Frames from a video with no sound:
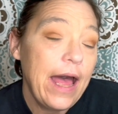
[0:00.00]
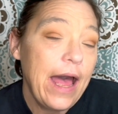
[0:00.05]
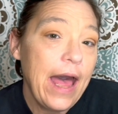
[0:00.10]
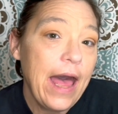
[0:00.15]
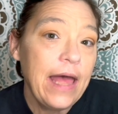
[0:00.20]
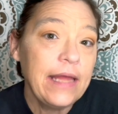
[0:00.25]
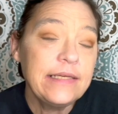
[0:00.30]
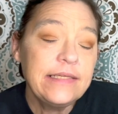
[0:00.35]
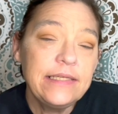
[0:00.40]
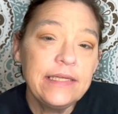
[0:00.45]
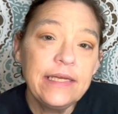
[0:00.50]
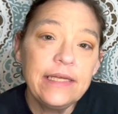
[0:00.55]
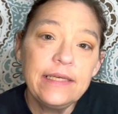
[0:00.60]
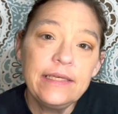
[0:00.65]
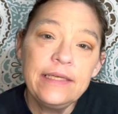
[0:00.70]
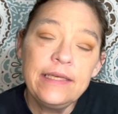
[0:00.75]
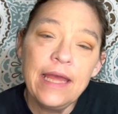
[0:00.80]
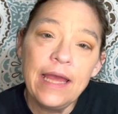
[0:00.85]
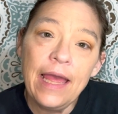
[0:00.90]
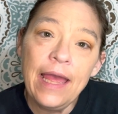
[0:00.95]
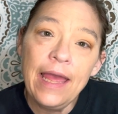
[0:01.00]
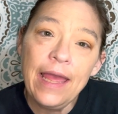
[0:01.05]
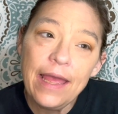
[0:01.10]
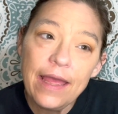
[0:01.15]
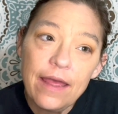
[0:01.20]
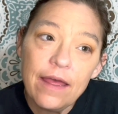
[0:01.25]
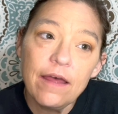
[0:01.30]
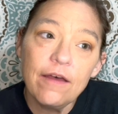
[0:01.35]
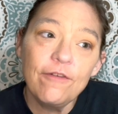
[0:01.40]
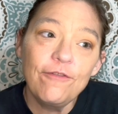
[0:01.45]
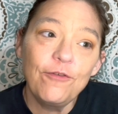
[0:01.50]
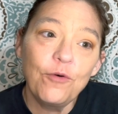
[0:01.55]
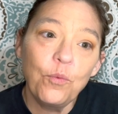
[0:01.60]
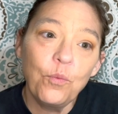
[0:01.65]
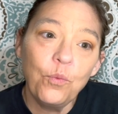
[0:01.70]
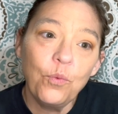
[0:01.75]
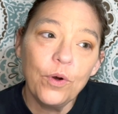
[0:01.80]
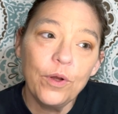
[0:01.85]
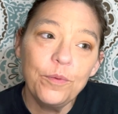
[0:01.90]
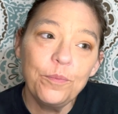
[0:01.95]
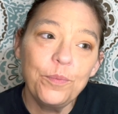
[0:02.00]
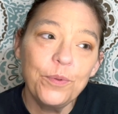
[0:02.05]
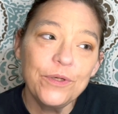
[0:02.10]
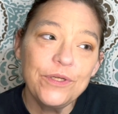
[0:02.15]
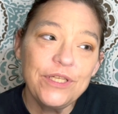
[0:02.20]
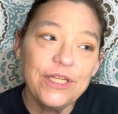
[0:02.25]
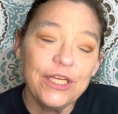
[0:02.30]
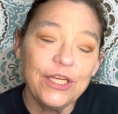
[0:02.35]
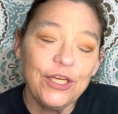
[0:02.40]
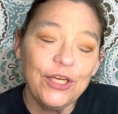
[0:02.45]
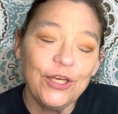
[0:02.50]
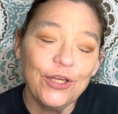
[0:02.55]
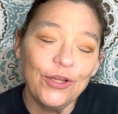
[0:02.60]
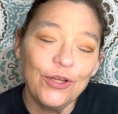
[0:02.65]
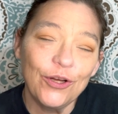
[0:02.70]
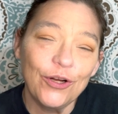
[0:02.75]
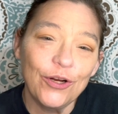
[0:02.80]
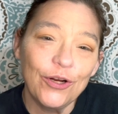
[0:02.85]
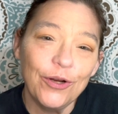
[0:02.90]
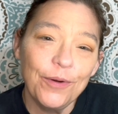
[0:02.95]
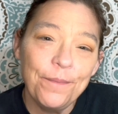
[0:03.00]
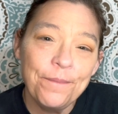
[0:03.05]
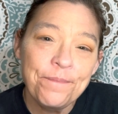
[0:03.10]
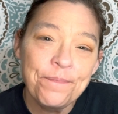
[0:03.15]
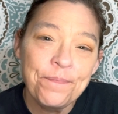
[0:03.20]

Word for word: I didn't have one particular